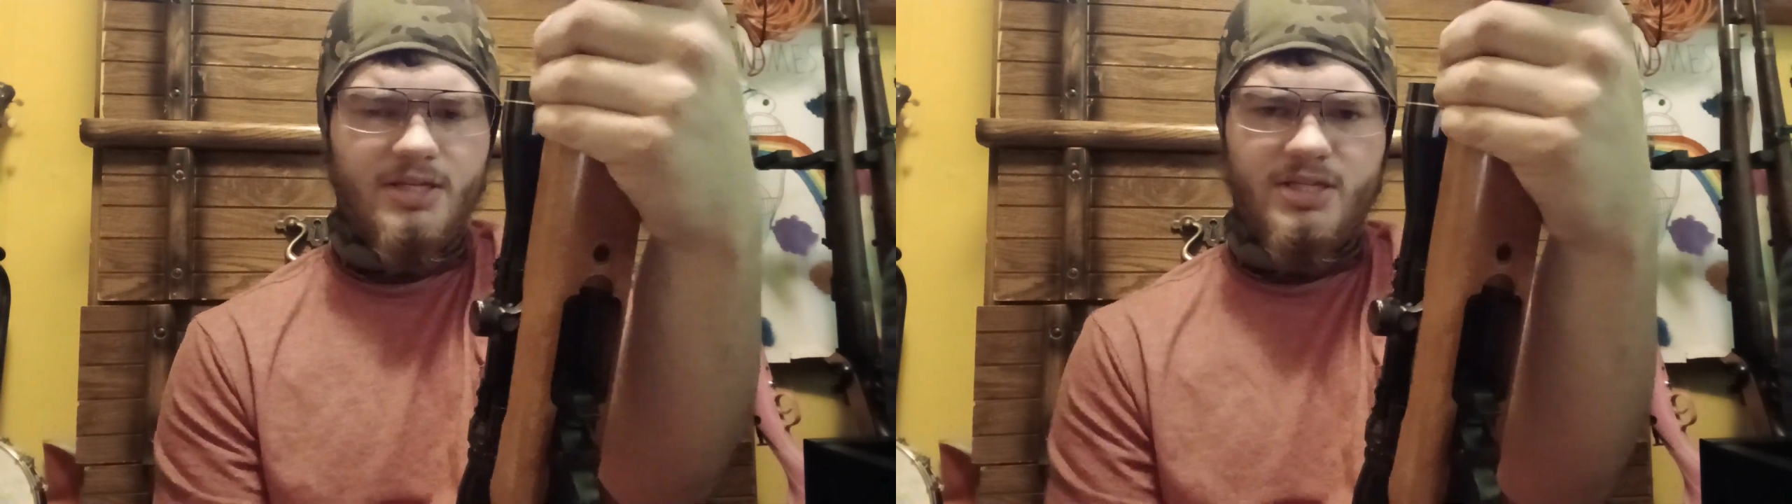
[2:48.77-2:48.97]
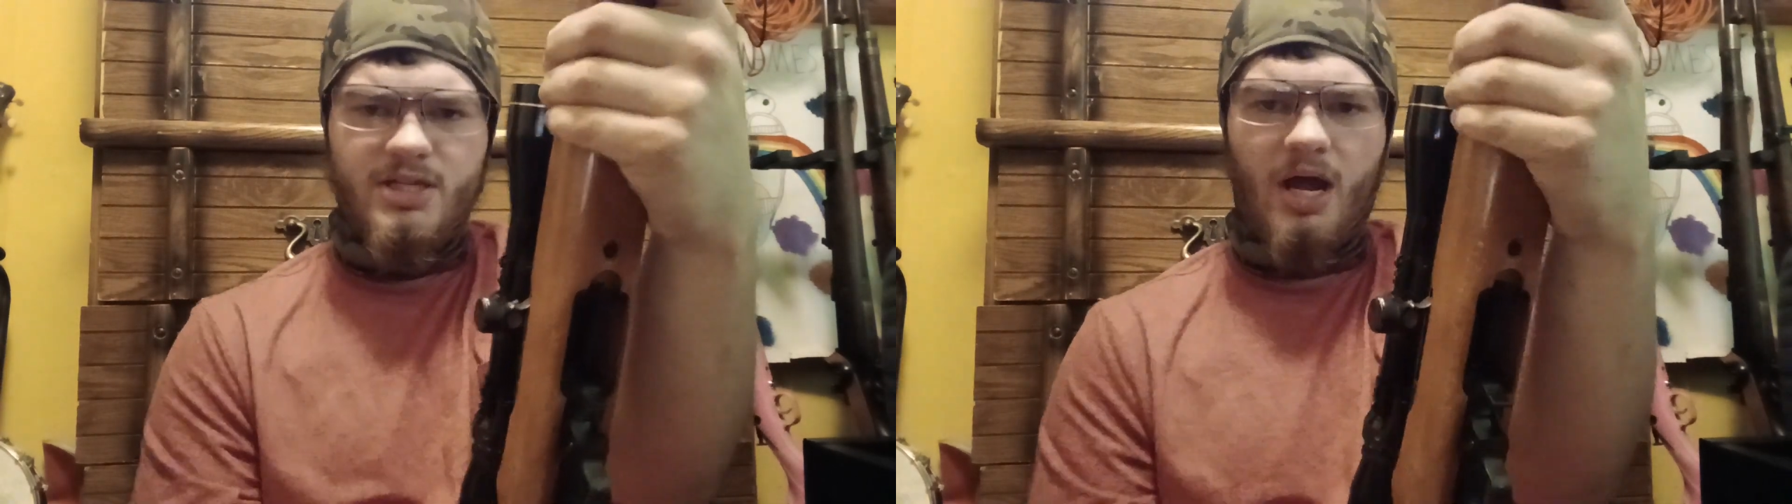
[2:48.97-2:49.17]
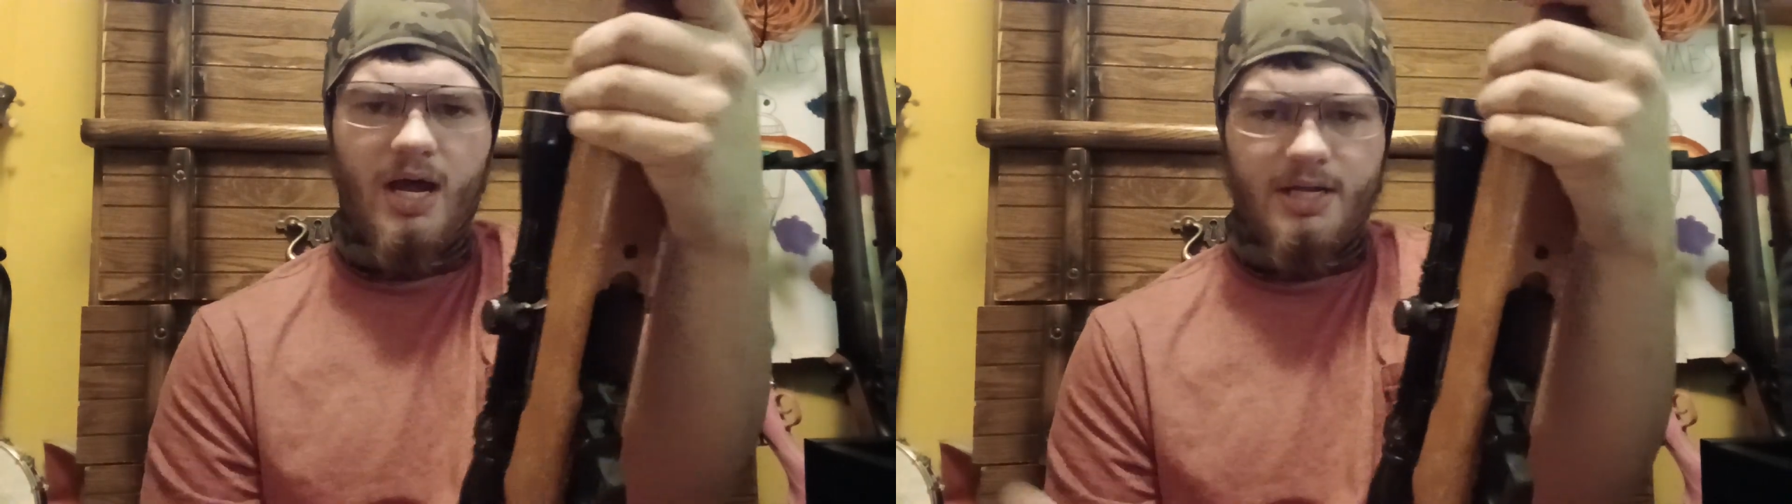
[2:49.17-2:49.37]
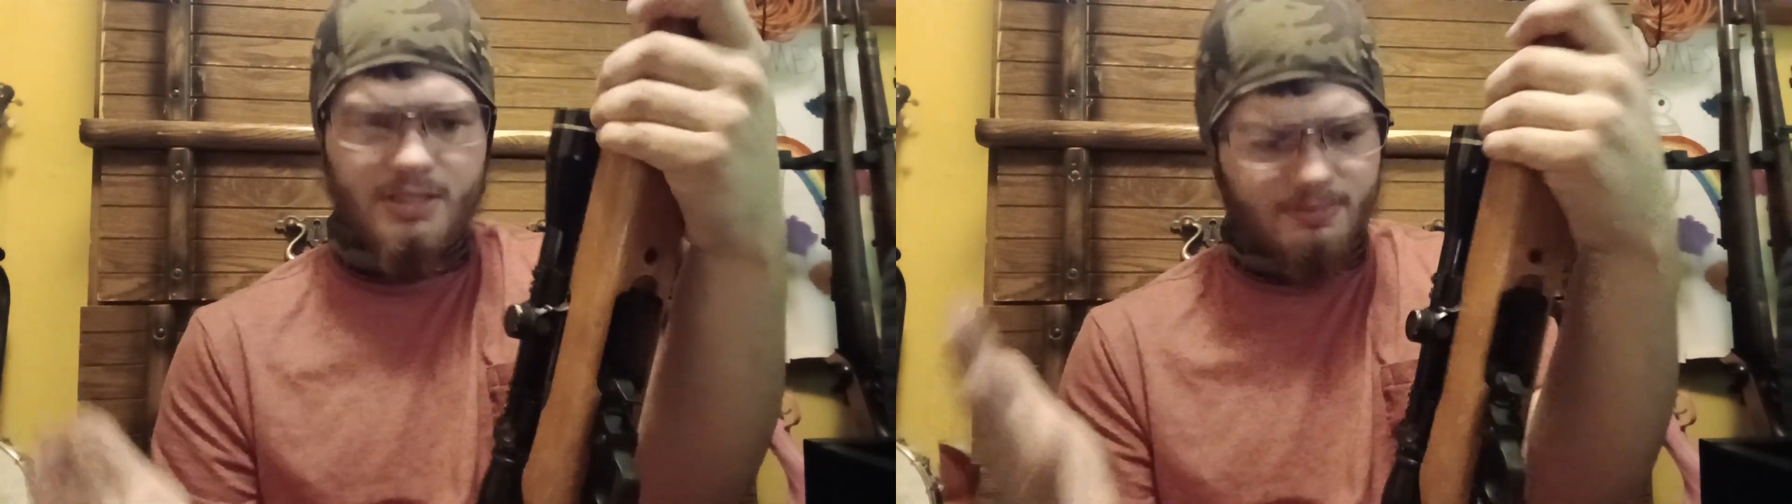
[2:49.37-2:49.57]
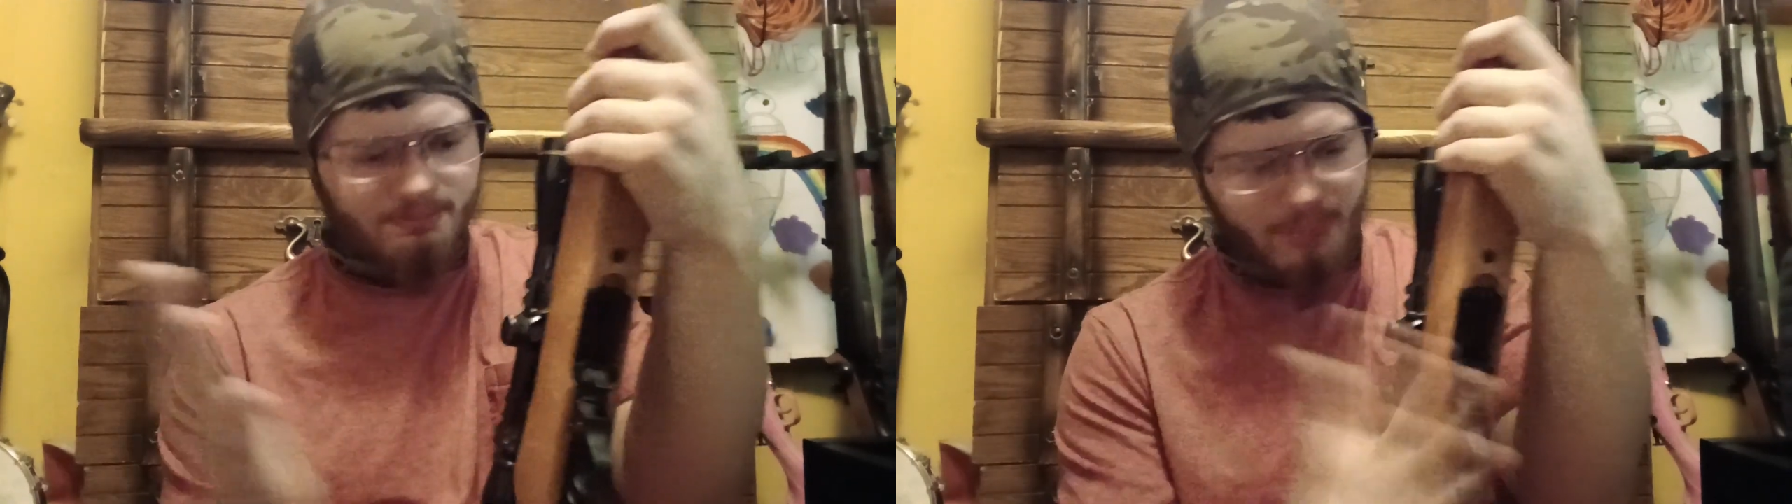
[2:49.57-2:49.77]

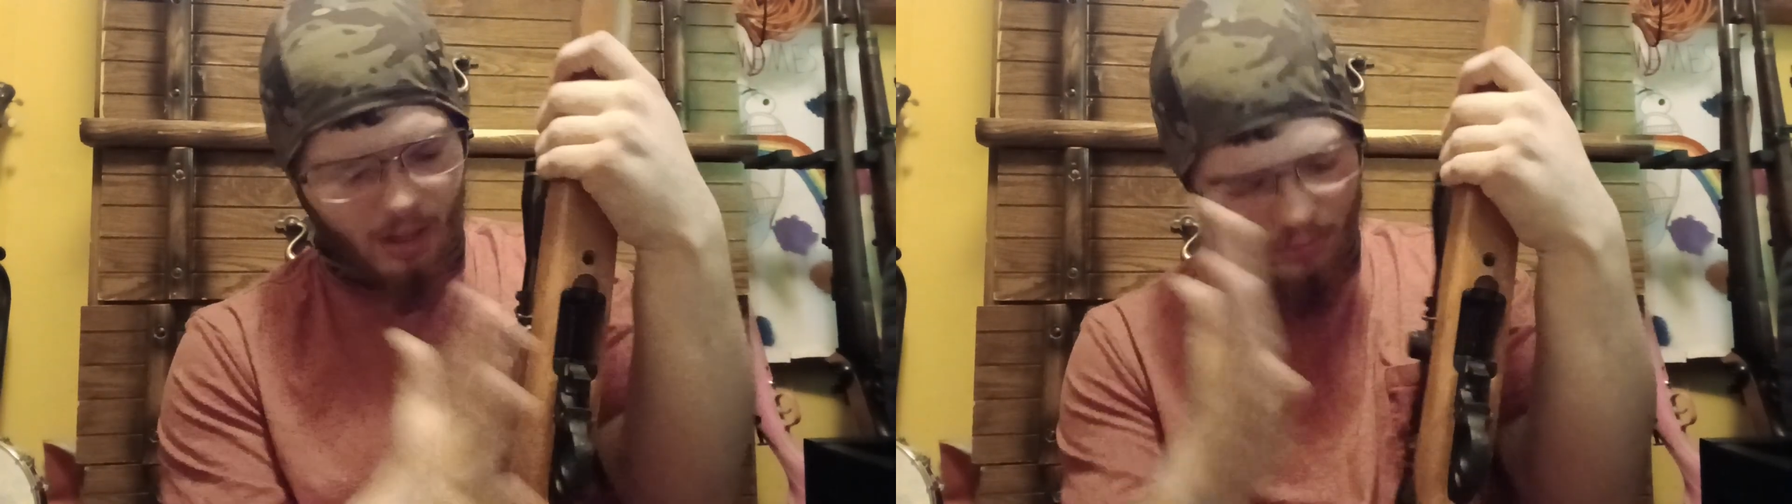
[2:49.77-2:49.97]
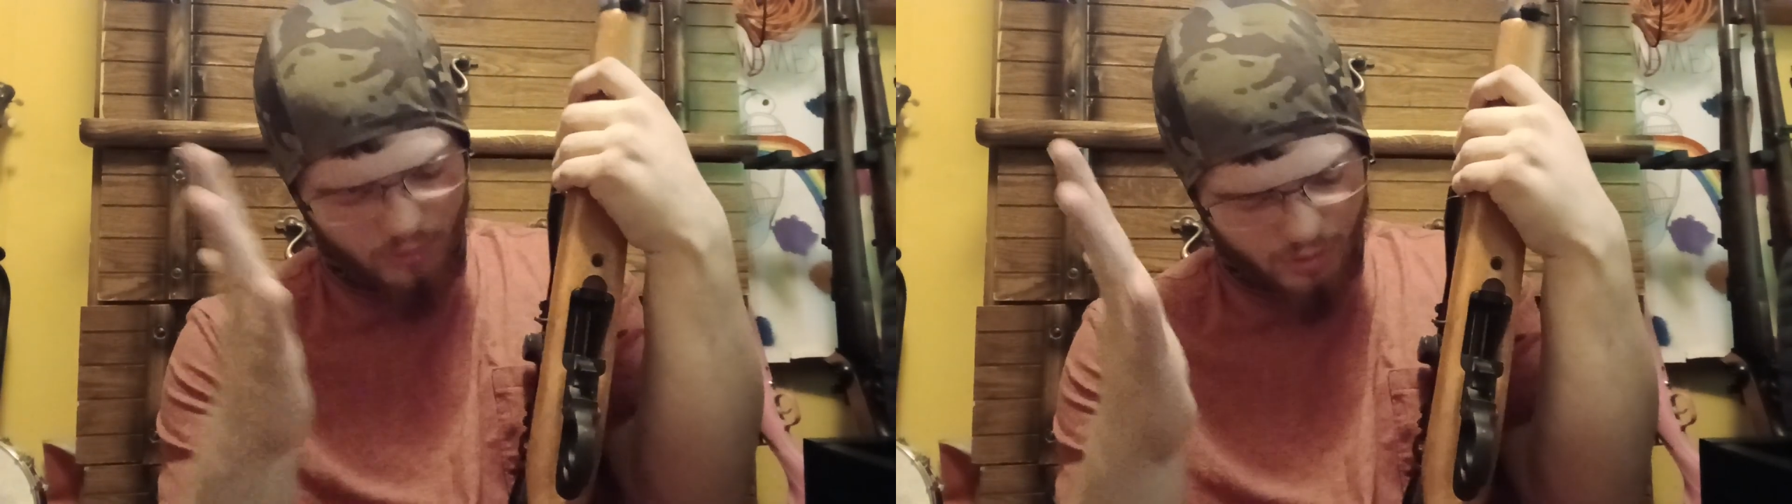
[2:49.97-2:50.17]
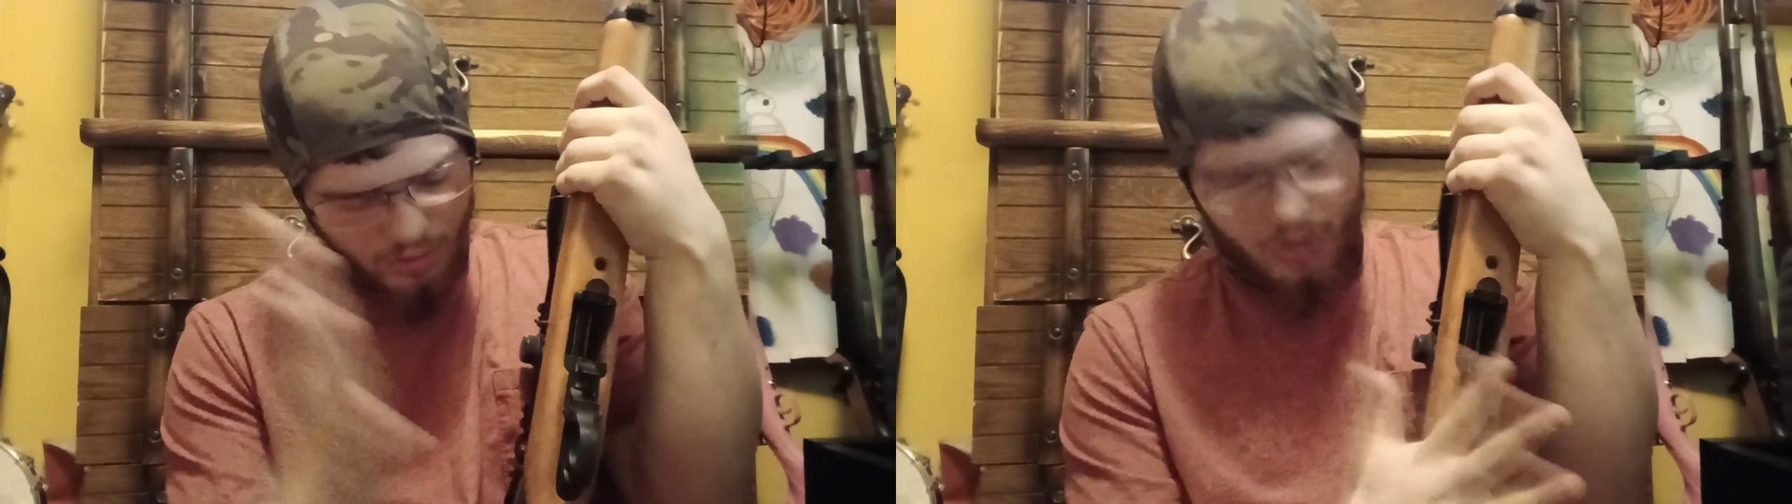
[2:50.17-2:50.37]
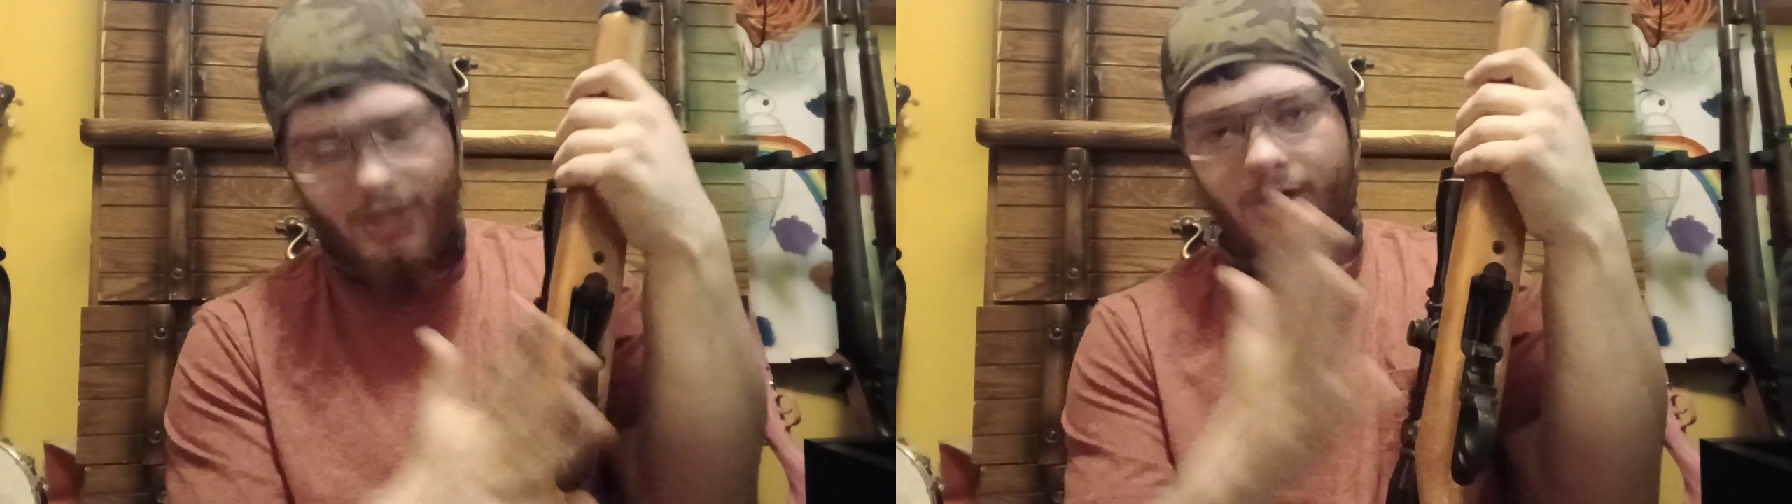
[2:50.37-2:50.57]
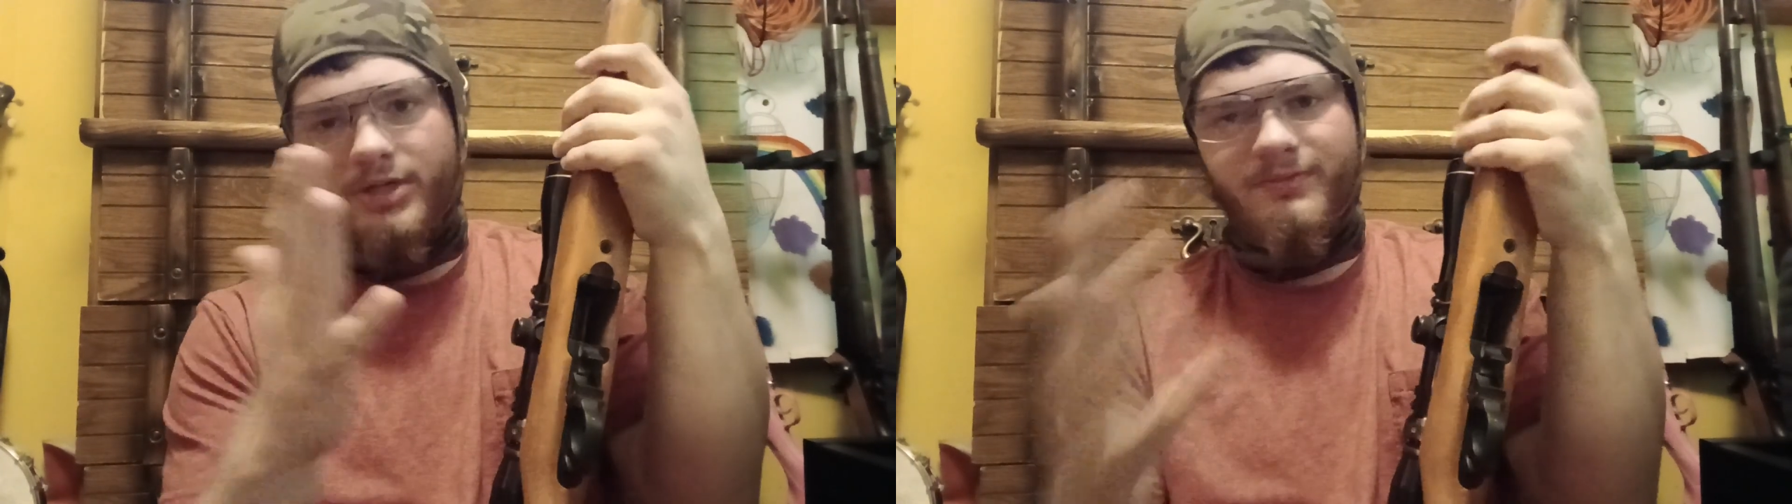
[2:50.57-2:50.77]
Stocks, bolts,
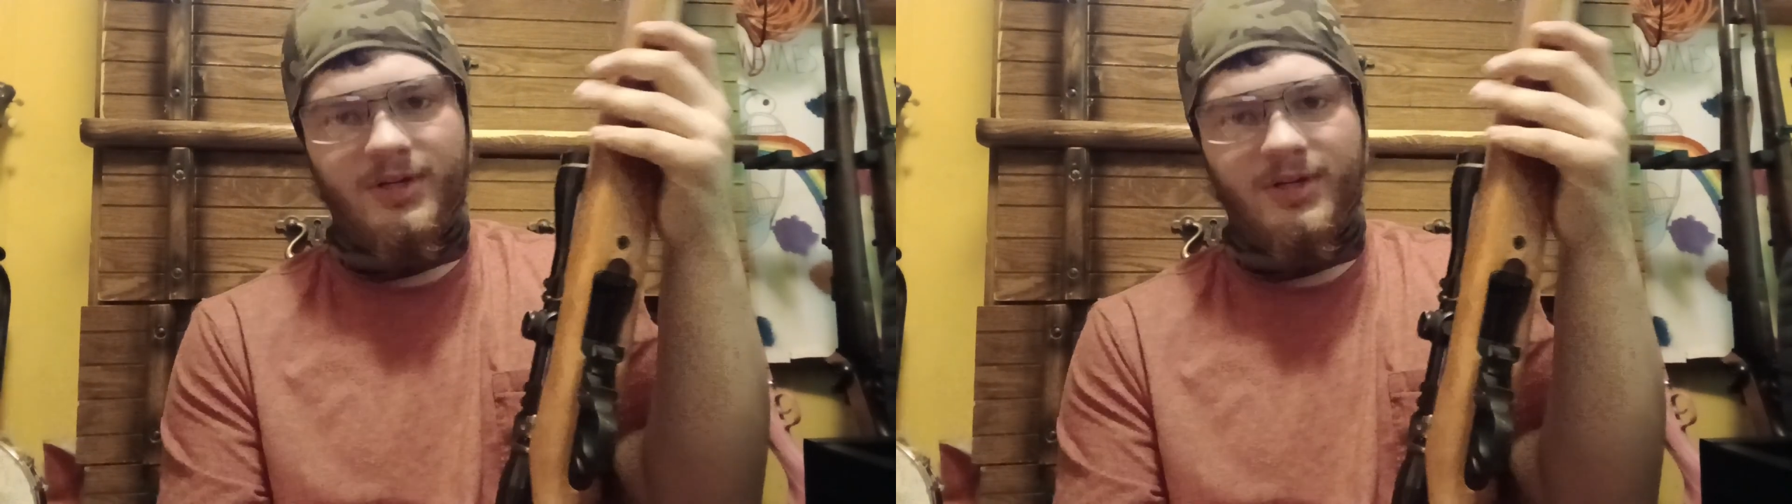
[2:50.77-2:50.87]
triggers.